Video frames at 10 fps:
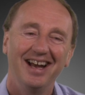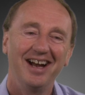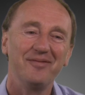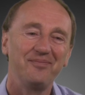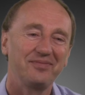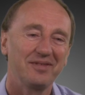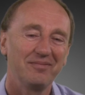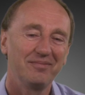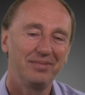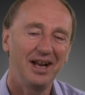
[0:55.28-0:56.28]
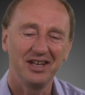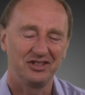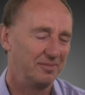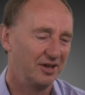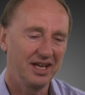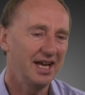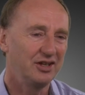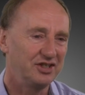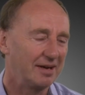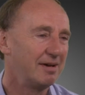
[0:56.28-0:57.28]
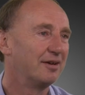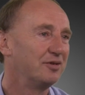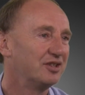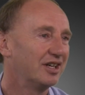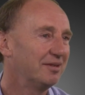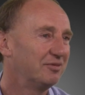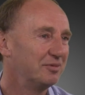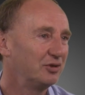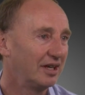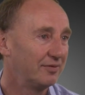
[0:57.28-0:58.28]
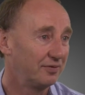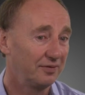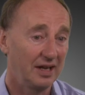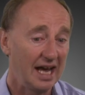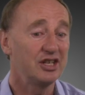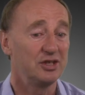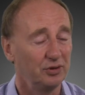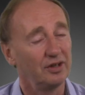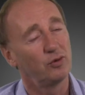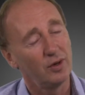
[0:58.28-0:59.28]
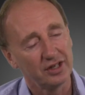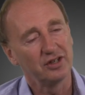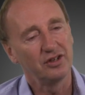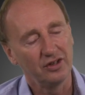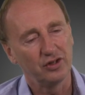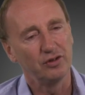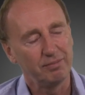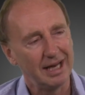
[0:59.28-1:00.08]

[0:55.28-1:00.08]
But I used to be okay. I used to get him out a few times. We used to have quite a good